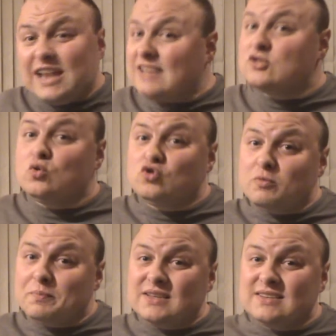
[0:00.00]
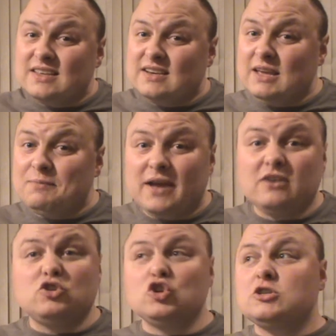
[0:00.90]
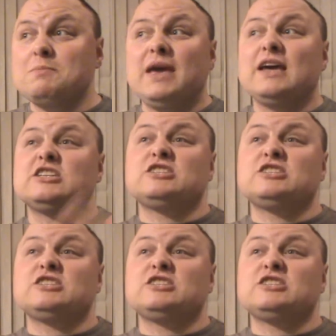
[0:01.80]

lads who jump into the deep end just to make a